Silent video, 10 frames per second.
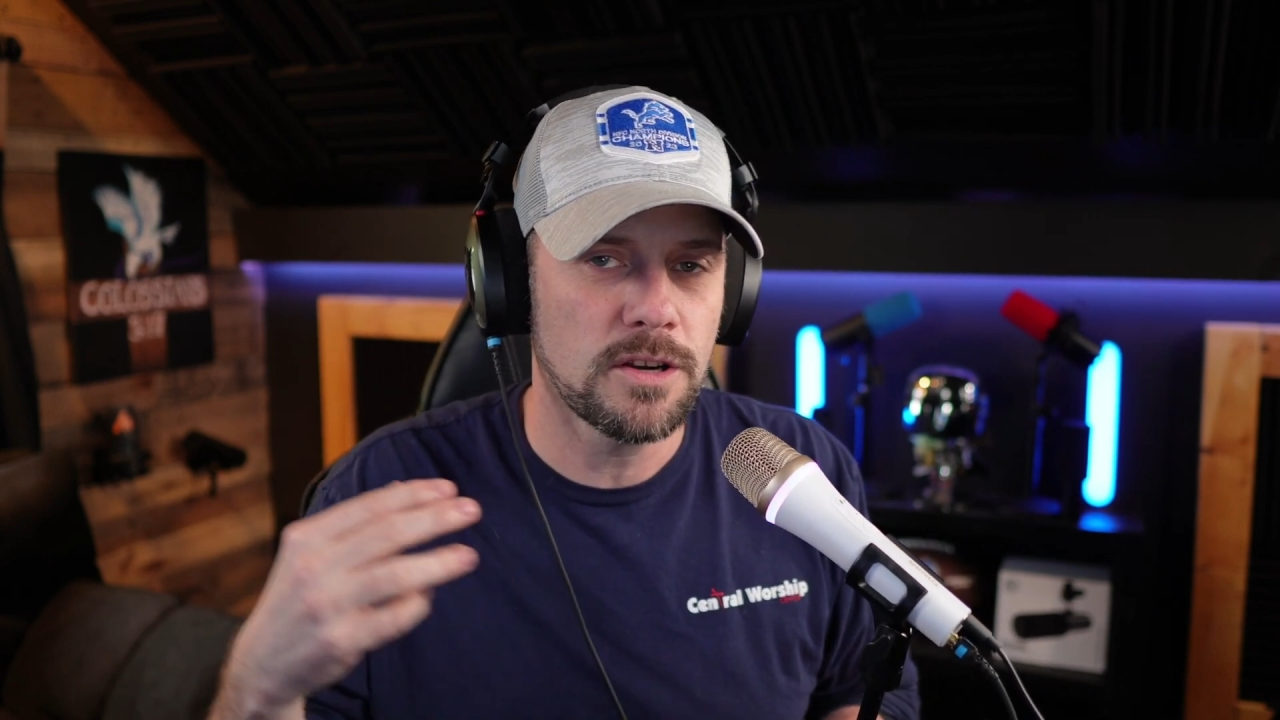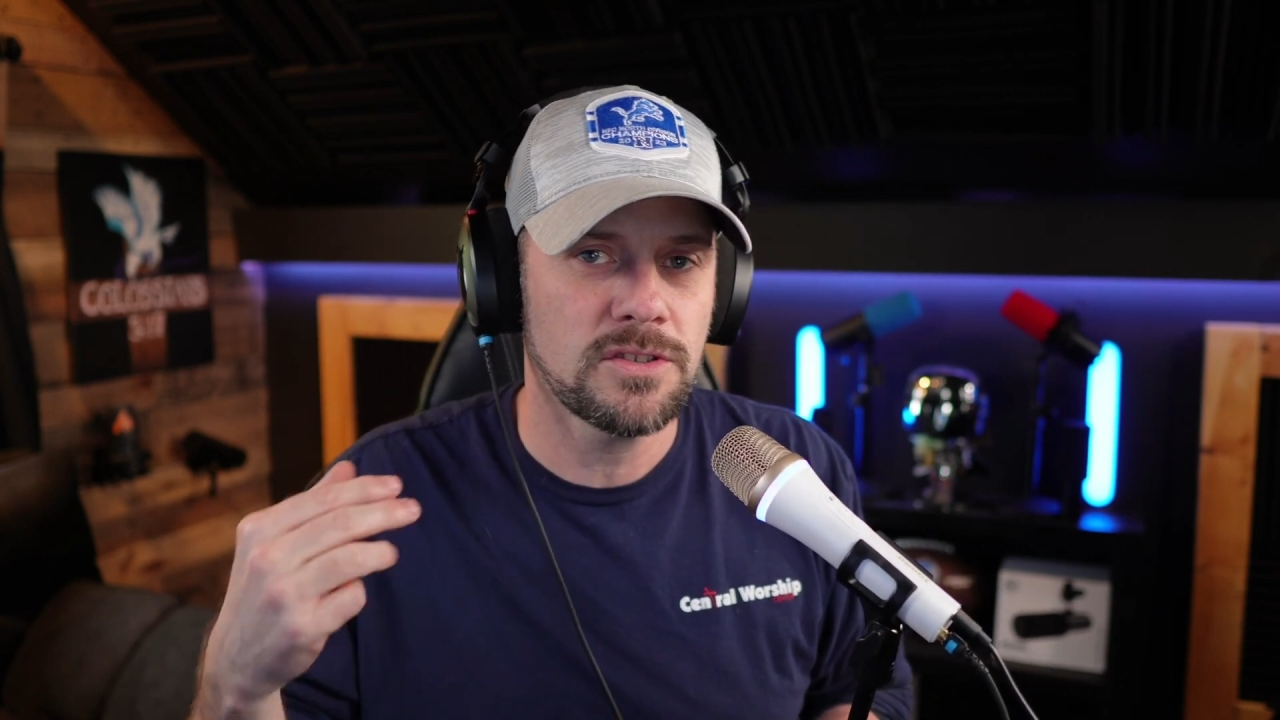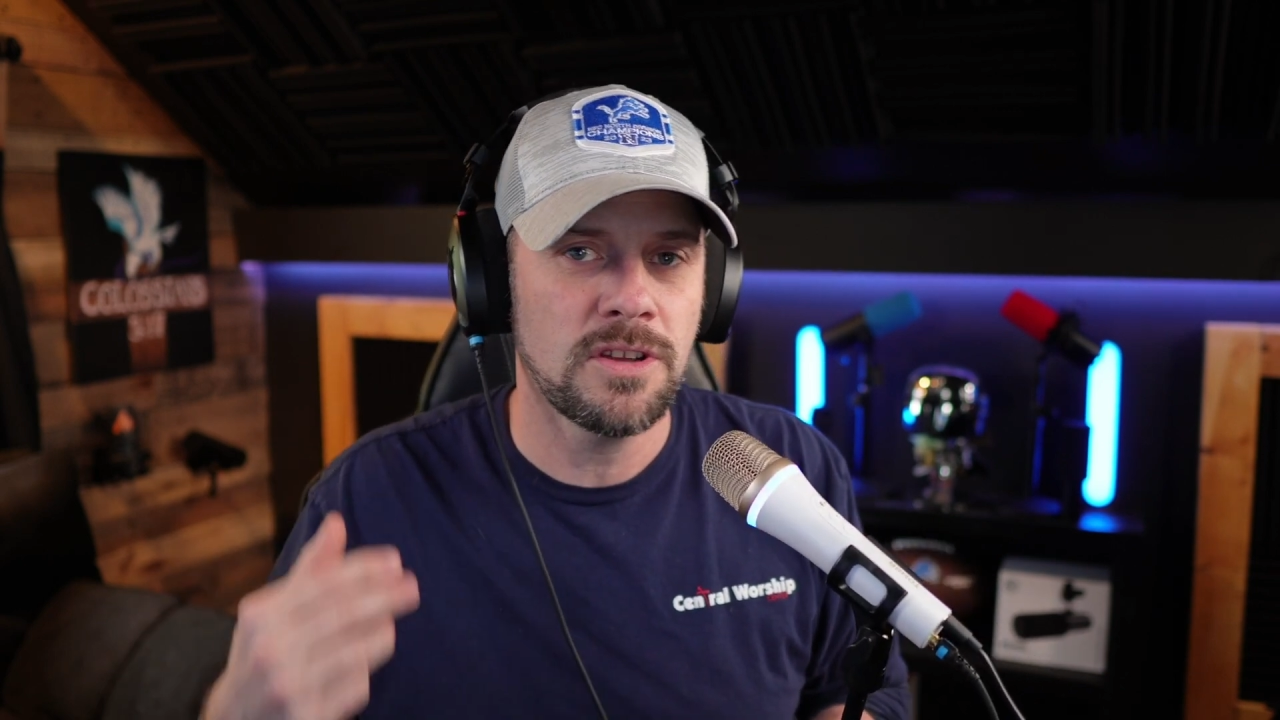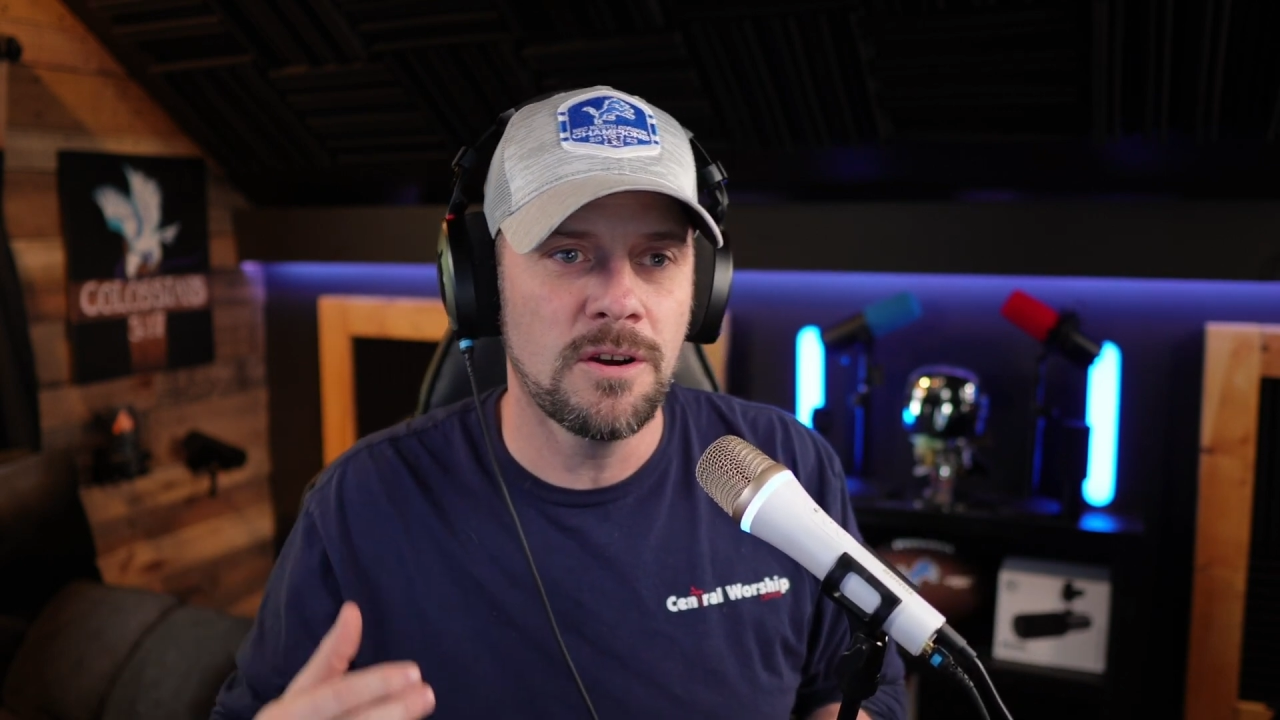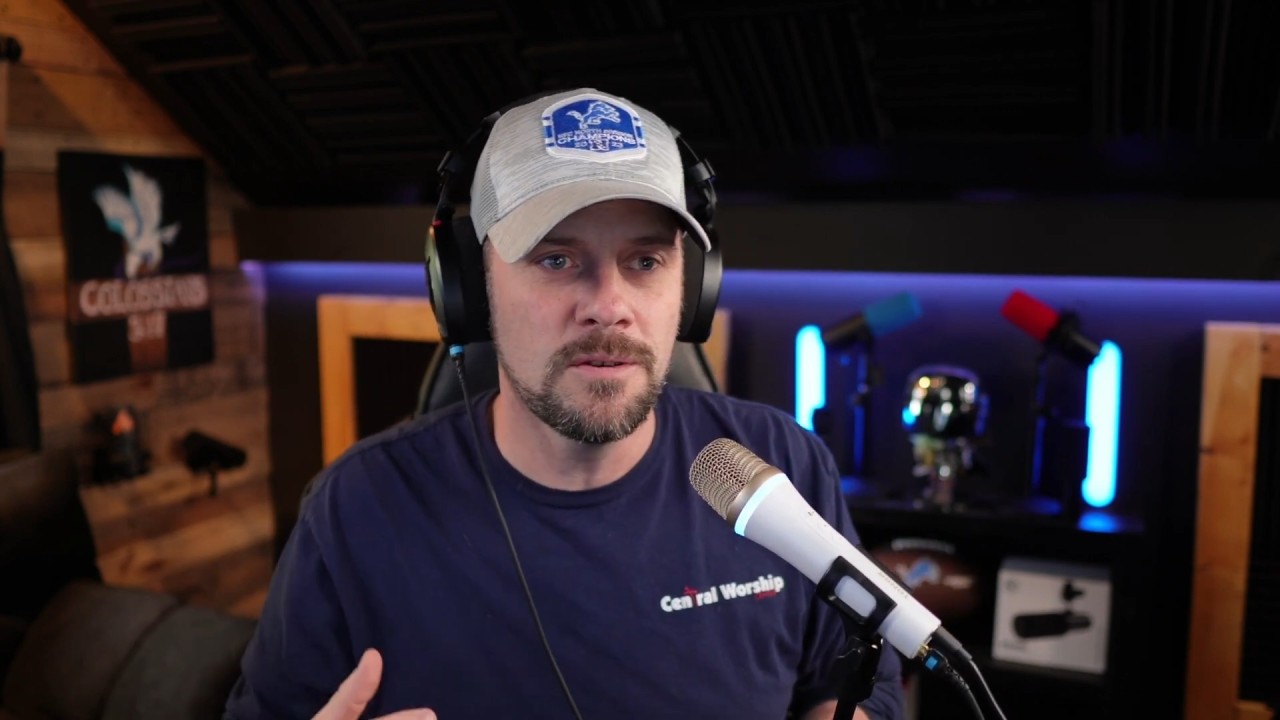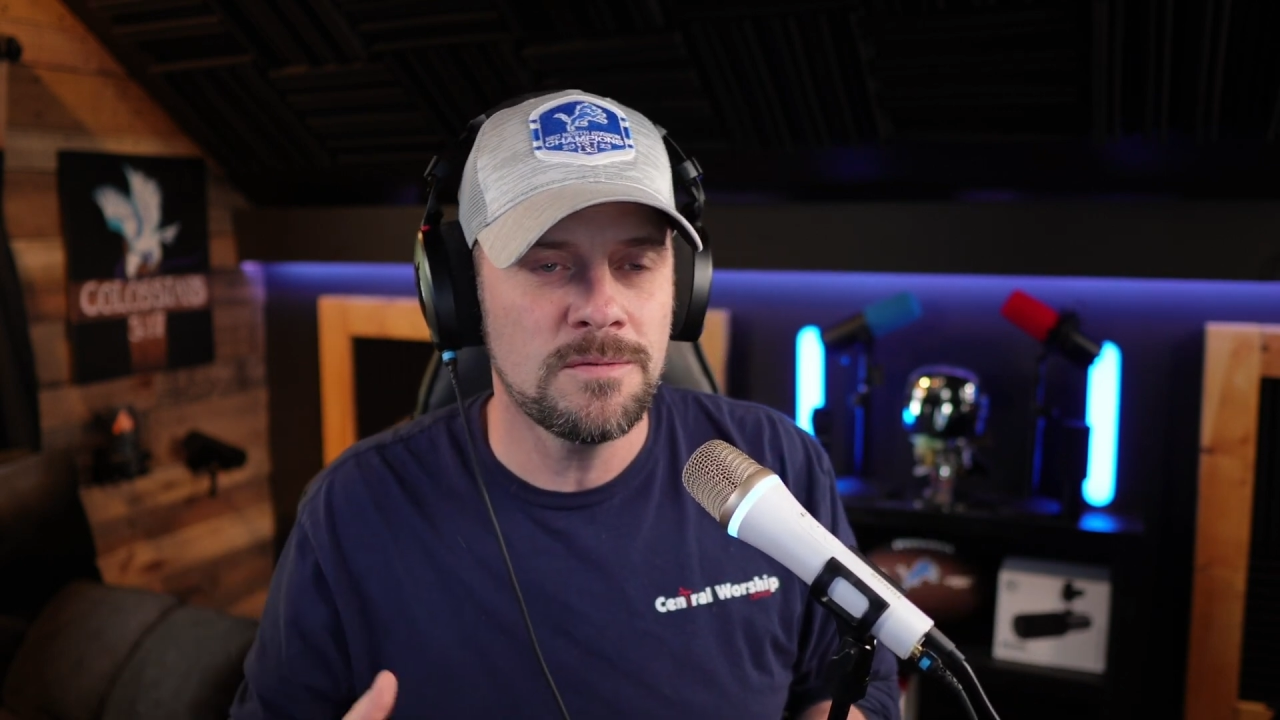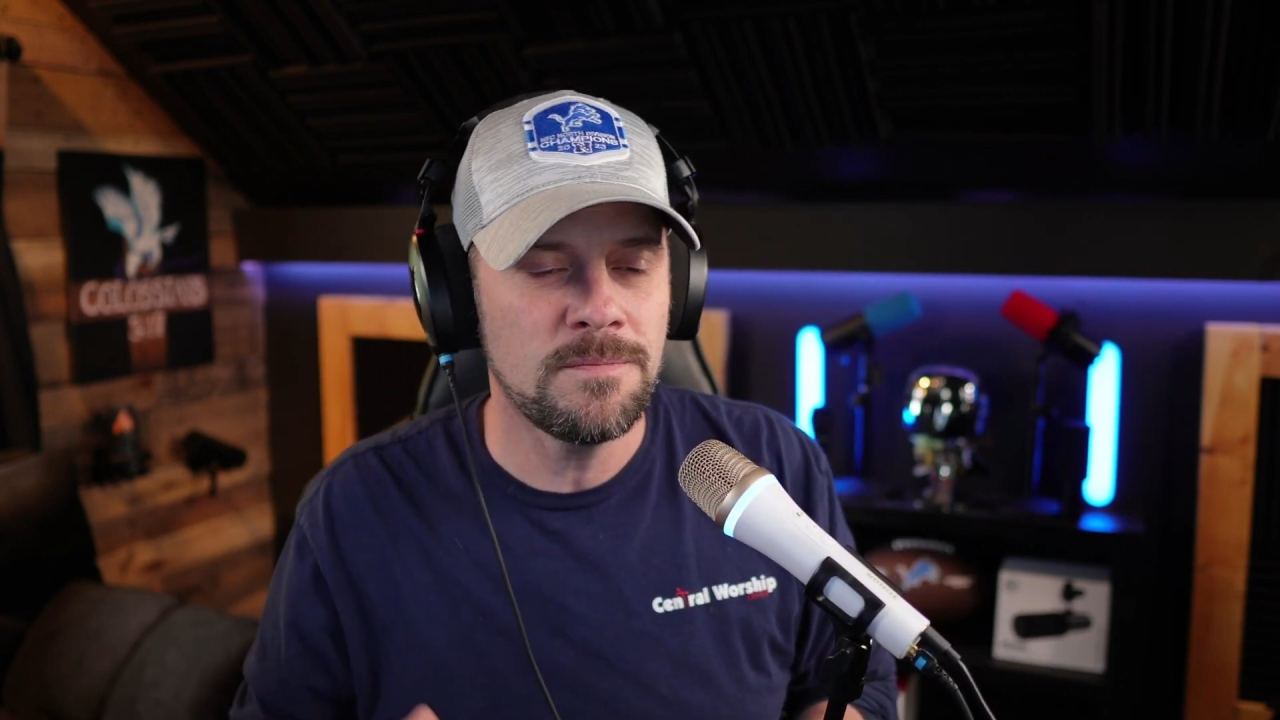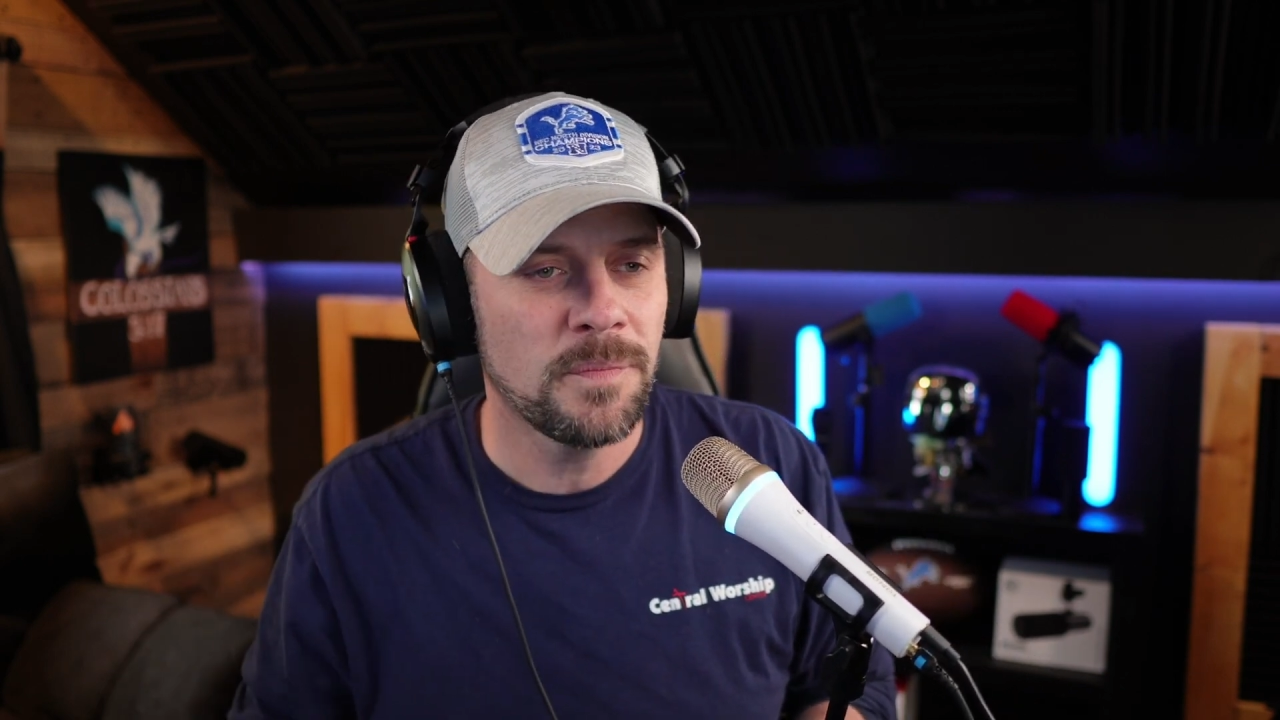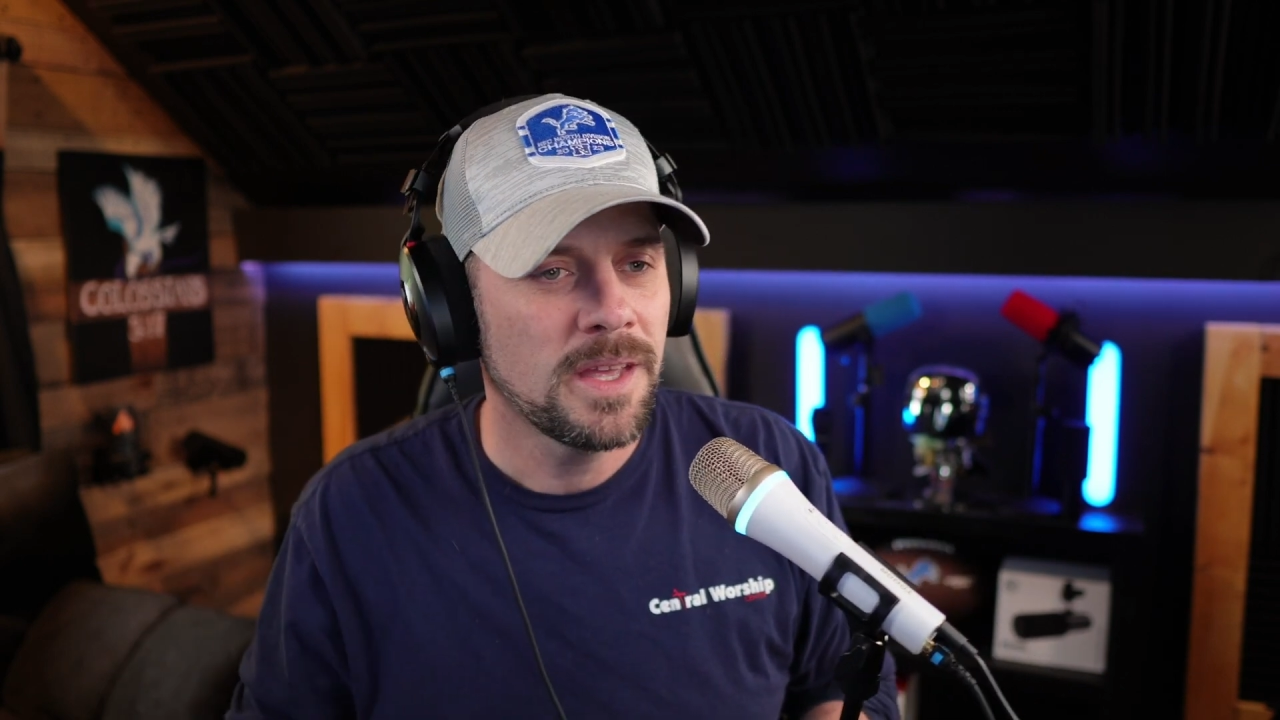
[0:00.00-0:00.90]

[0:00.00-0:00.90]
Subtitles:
as tone